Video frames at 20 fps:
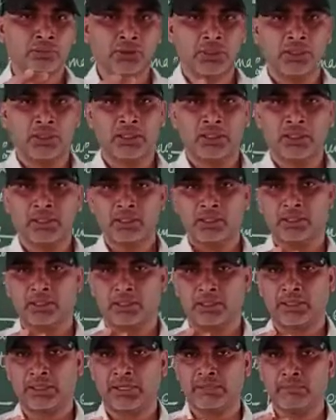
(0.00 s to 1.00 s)

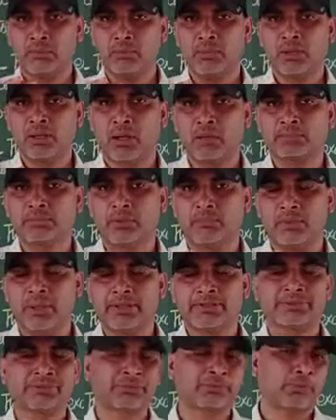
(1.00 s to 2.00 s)
the removal of the
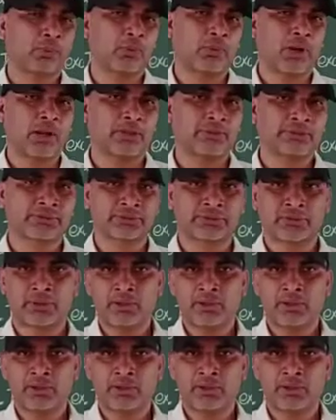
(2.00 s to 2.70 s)
waste products